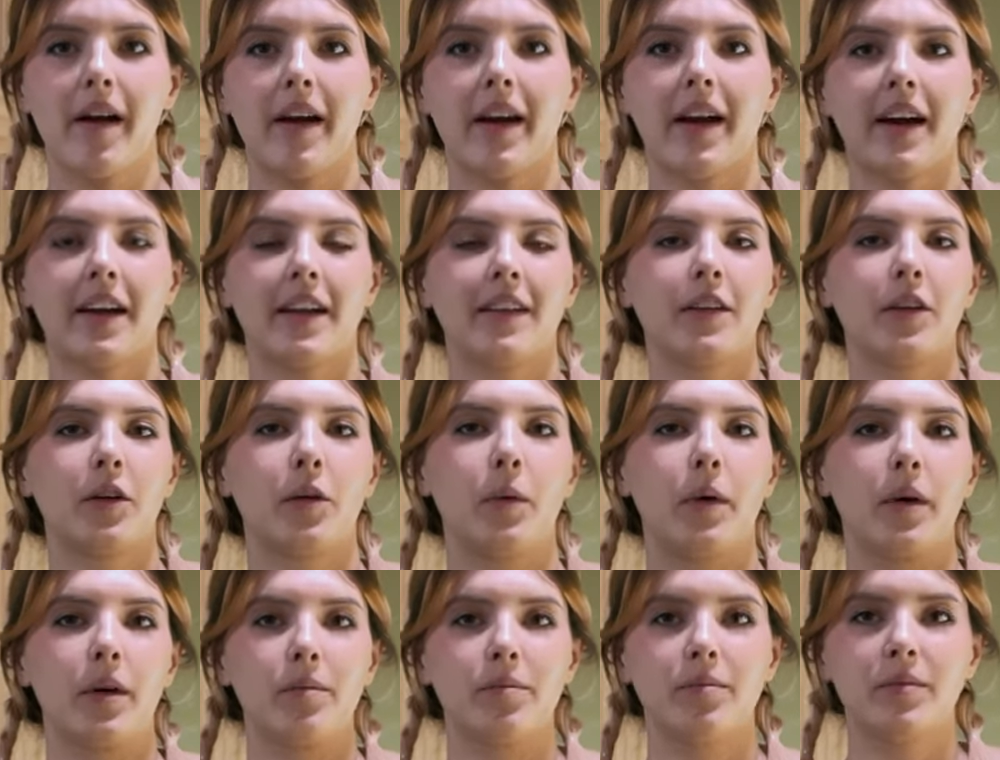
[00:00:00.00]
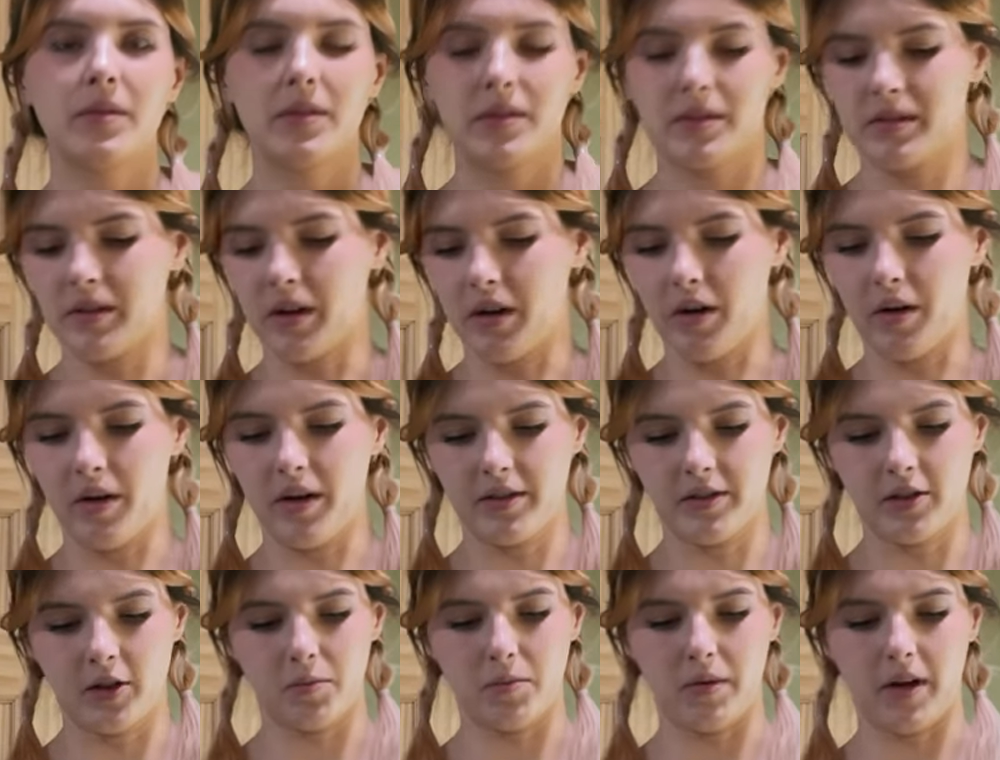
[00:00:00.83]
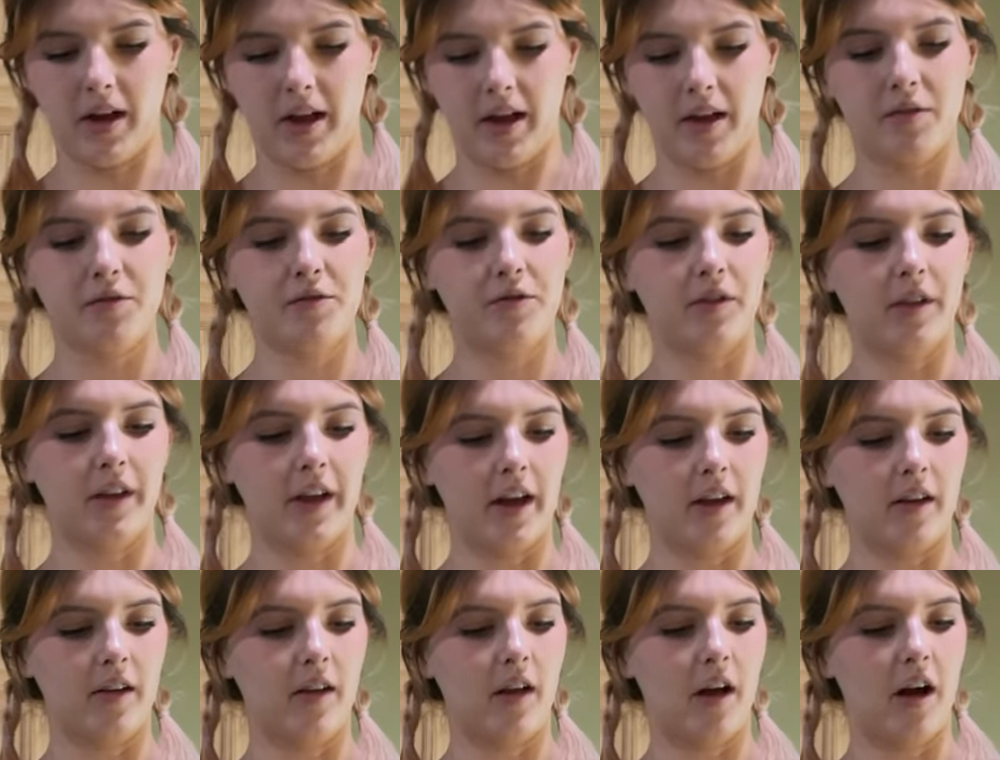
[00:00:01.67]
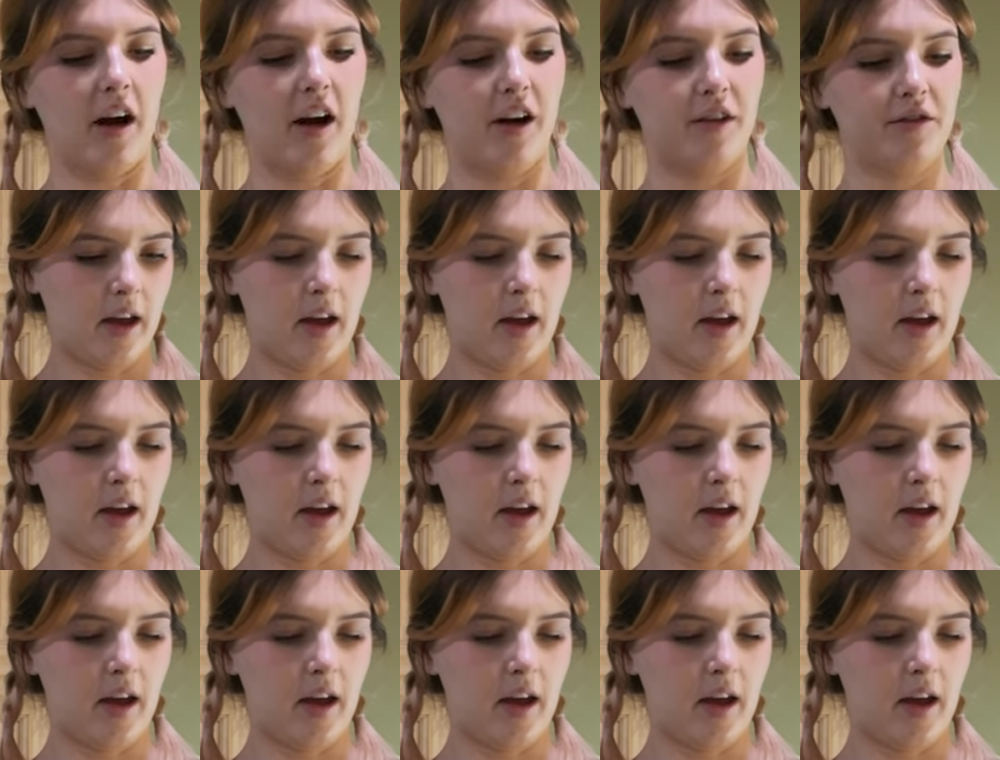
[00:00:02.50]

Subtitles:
I got a little warm, so I took my flannel off.